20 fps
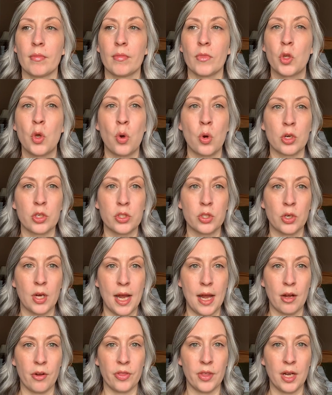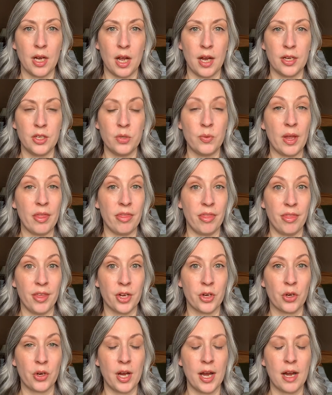coarser hair than I do and
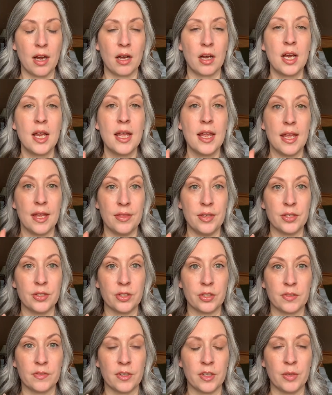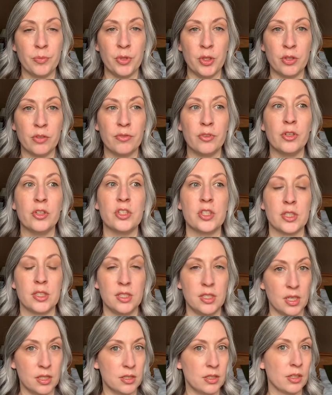thicker hair. This looks very beautiful. It just
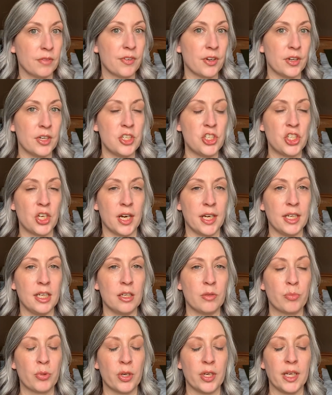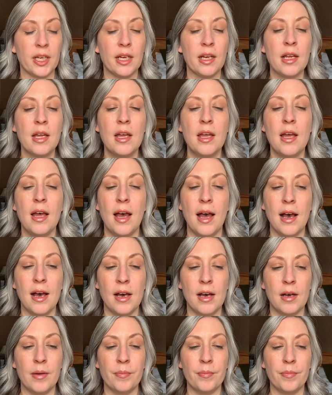does look very shiny and pretty.
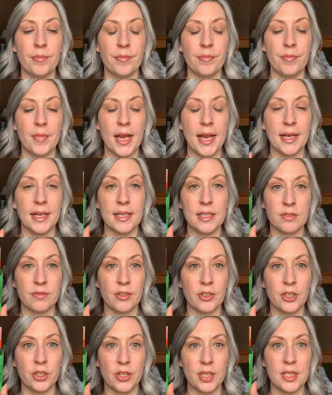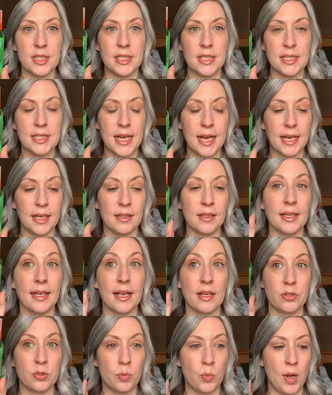Um, and it is very good at detangling
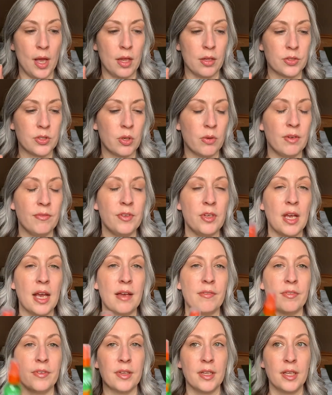as well. So if you have